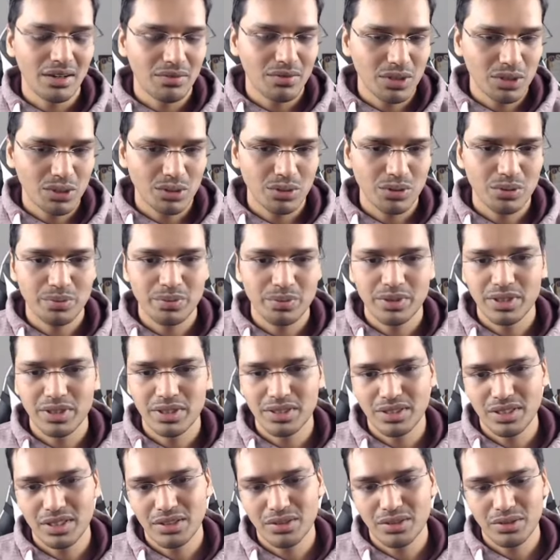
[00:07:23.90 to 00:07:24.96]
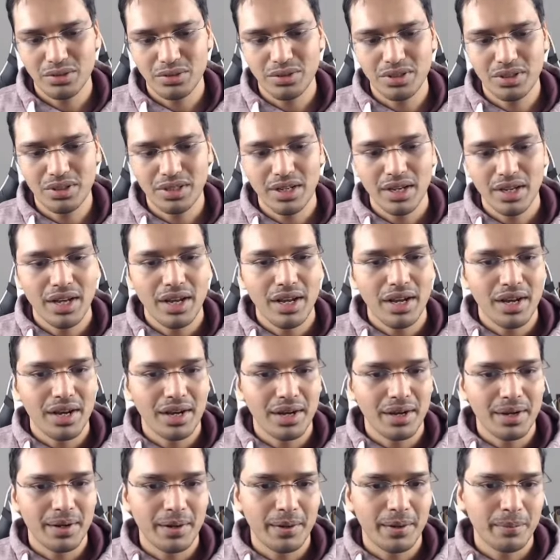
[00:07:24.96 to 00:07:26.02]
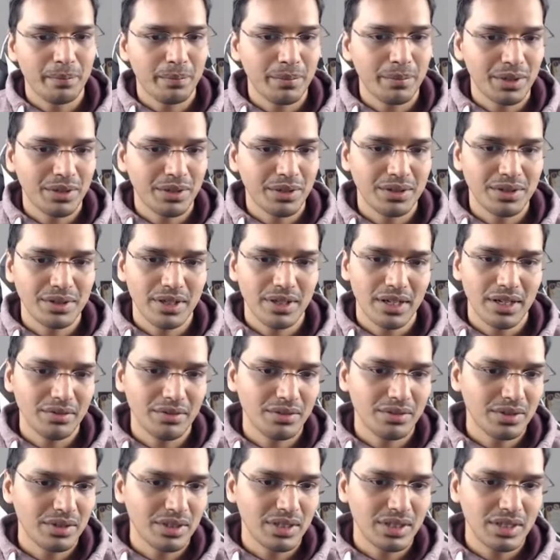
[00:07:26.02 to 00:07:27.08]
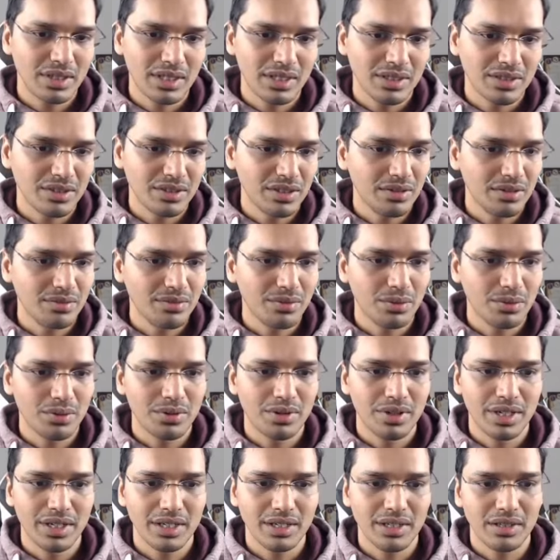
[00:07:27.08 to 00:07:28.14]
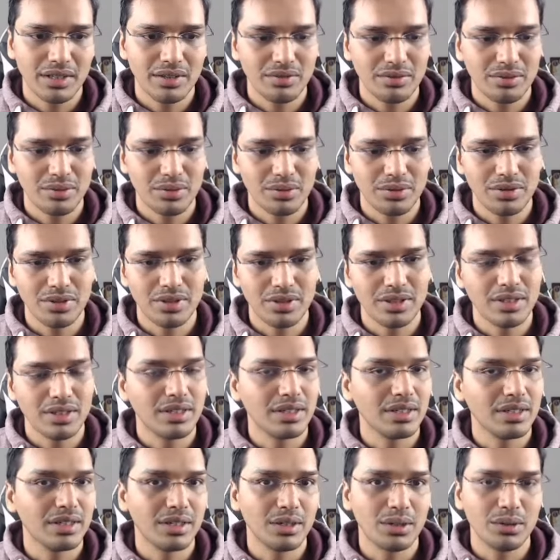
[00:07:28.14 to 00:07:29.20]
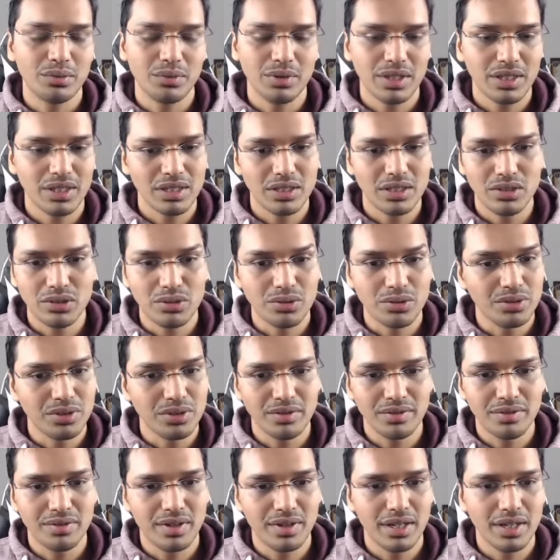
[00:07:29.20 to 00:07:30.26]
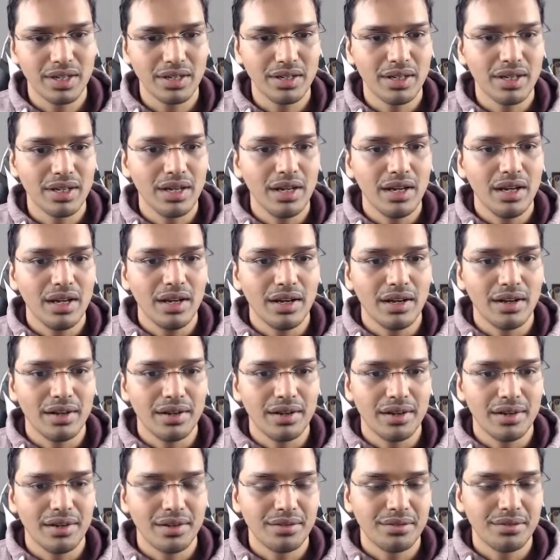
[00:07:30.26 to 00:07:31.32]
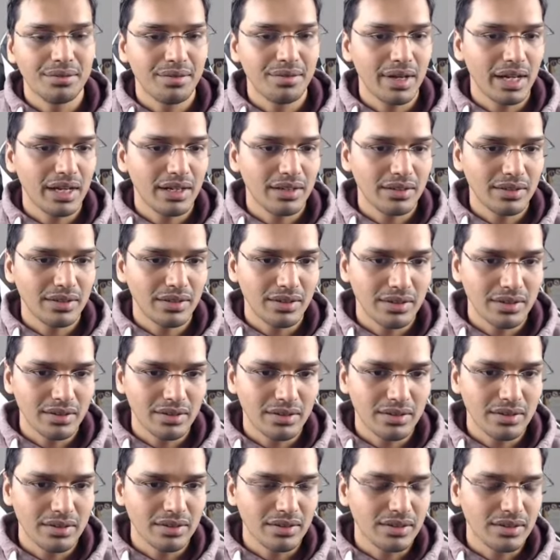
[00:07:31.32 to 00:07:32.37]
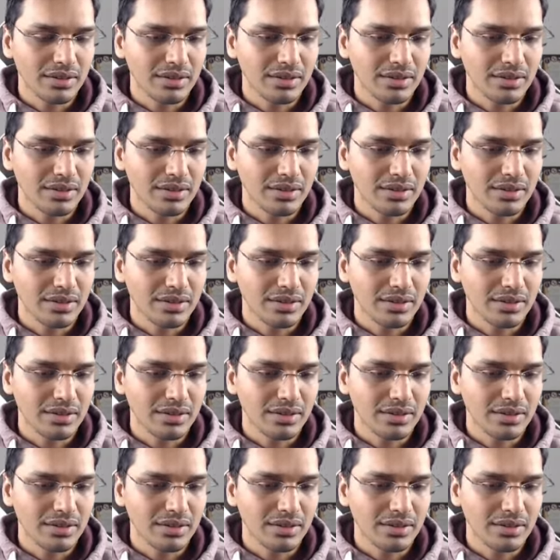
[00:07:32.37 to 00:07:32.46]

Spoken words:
which openings and so on. But after e takes d4, knight a4, white is doing fine. The fact that